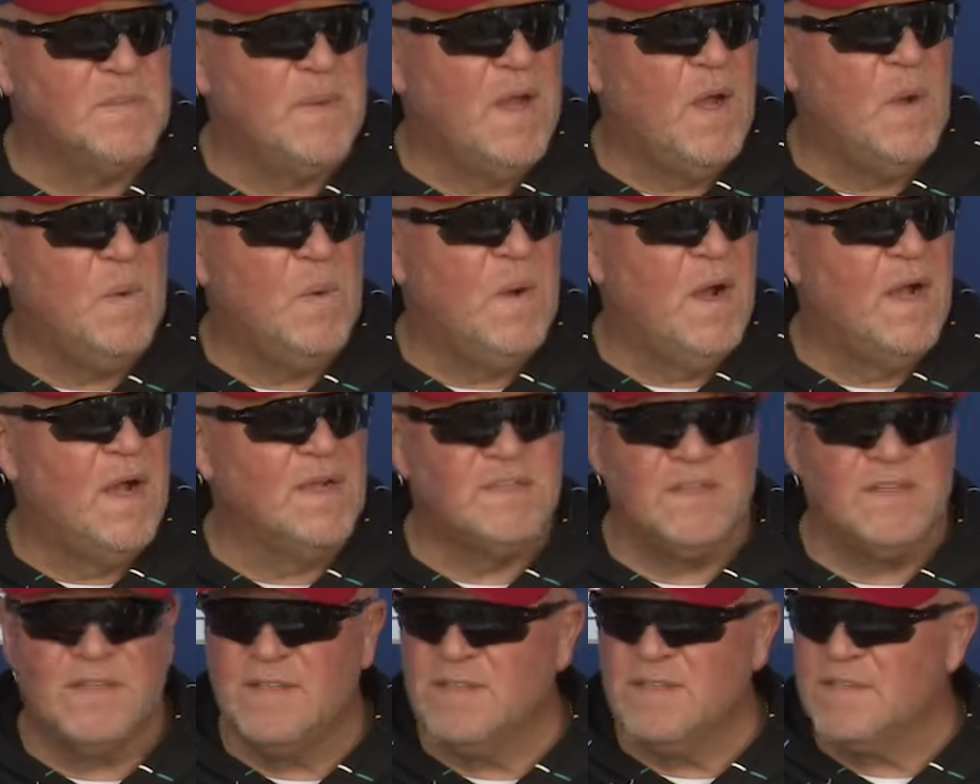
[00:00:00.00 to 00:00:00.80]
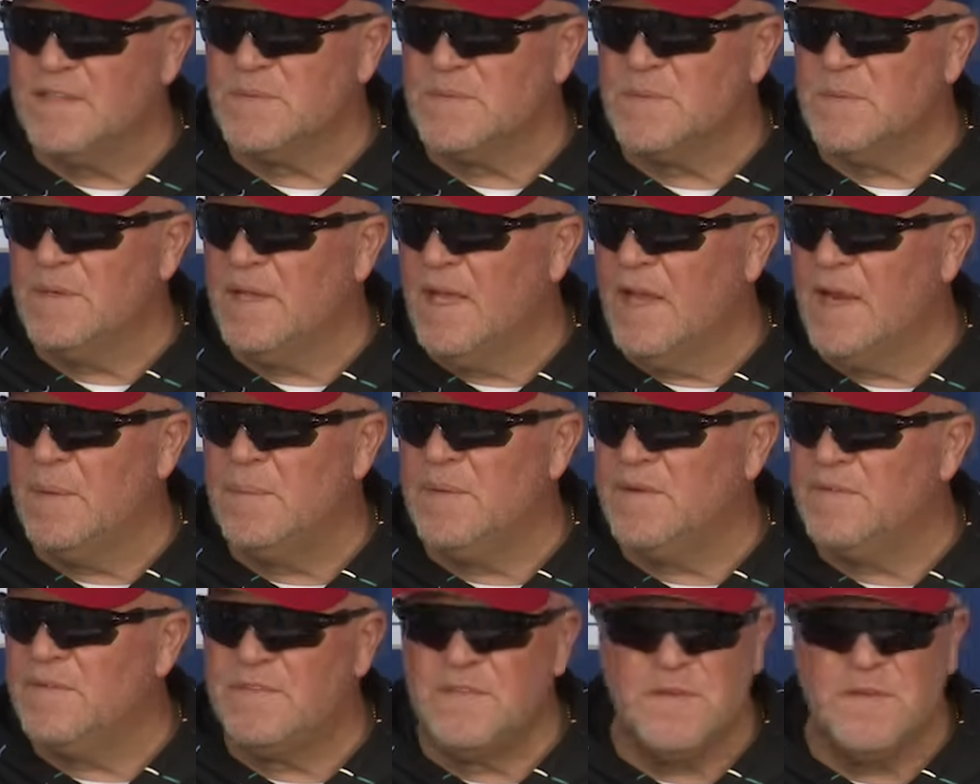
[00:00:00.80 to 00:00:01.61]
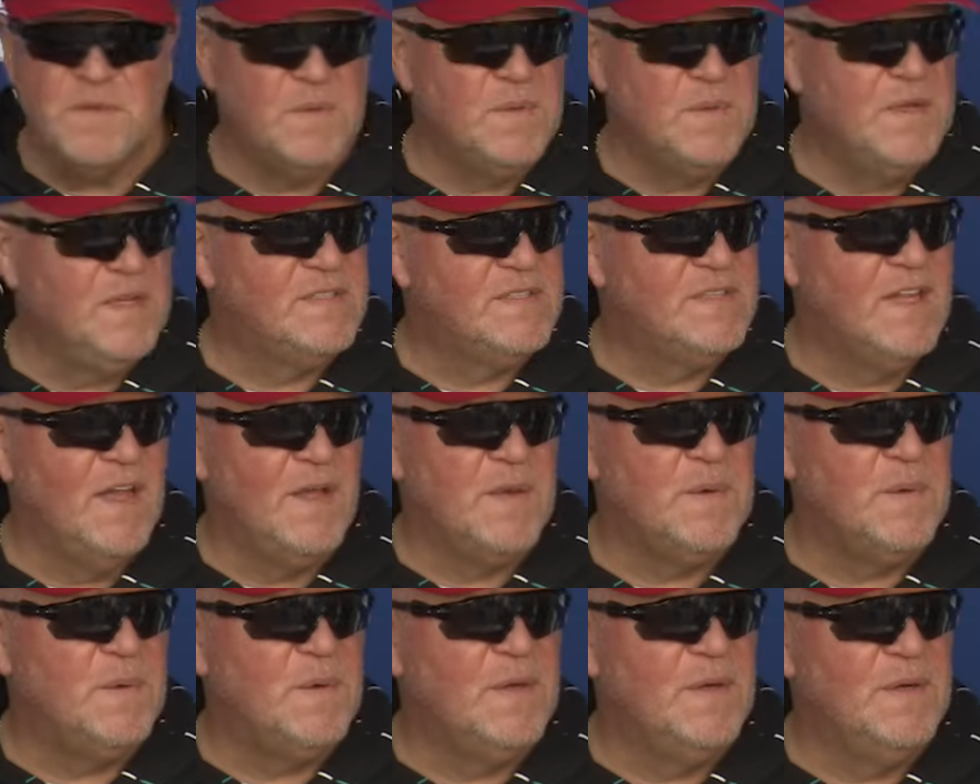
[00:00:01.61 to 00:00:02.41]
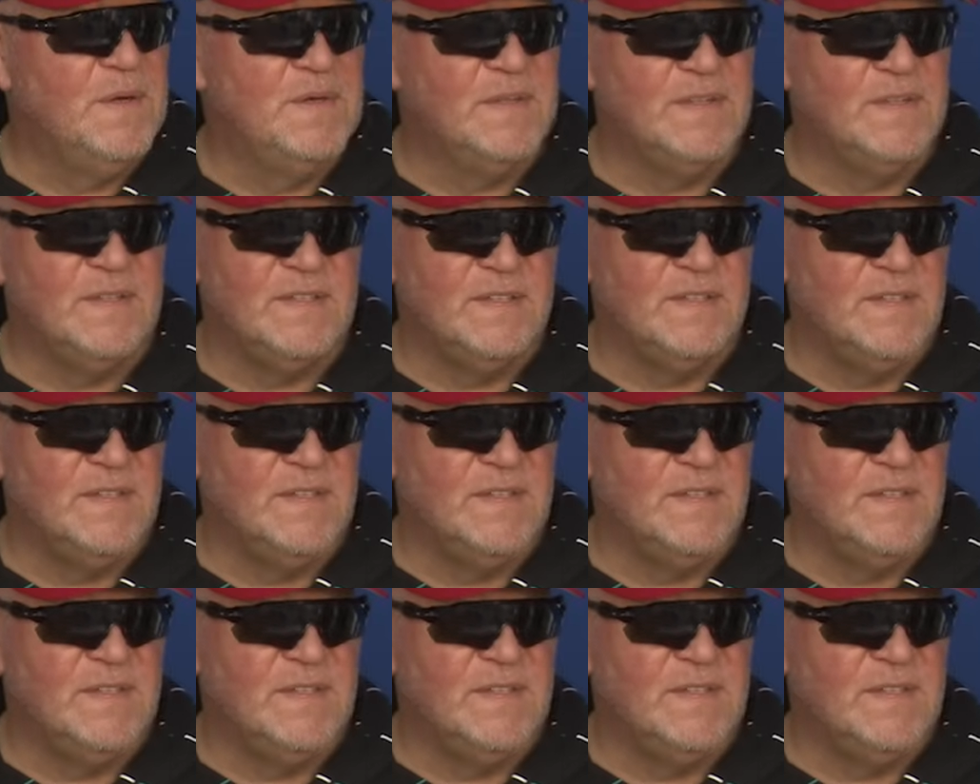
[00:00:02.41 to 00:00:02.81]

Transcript: about Washington because we got him in a few weeks down the road,